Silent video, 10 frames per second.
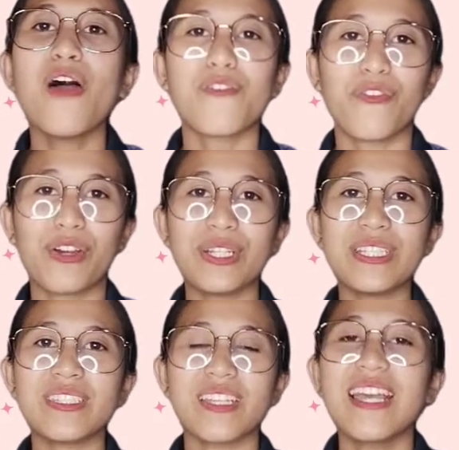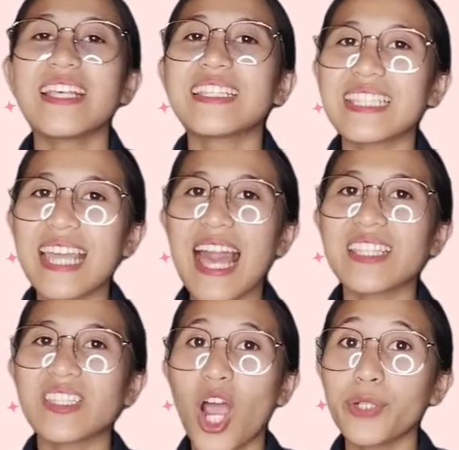First,
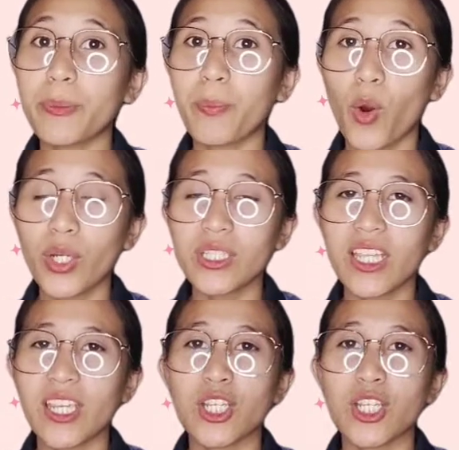CSR reporting